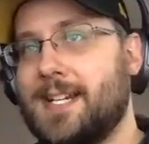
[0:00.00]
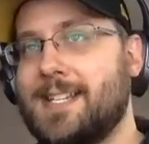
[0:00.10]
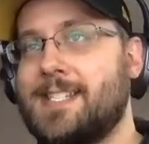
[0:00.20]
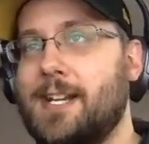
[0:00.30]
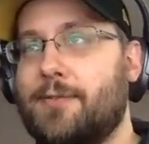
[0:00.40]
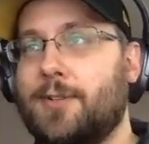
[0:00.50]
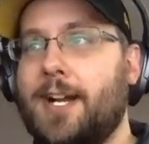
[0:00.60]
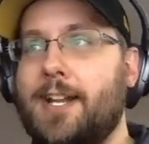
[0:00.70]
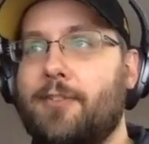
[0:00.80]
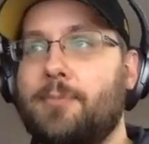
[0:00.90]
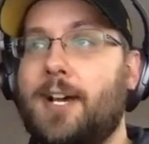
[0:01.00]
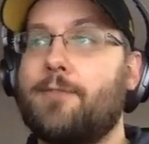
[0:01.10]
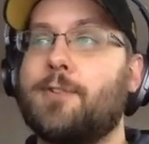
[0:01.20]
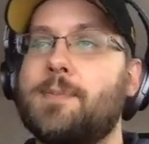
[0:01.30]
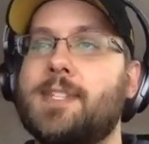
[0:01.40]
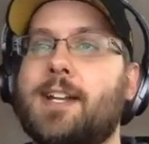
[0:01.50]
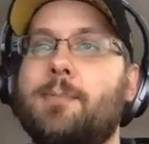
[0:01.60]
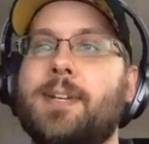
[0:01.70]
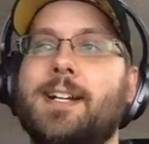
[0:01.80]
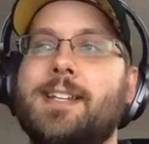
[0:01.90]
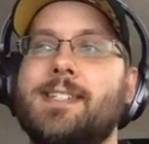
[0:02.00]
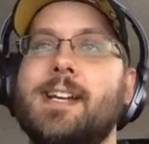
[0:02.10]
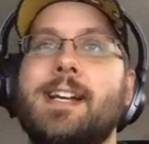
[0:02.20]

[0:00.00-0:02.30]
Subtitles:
I say a variety of platforms there because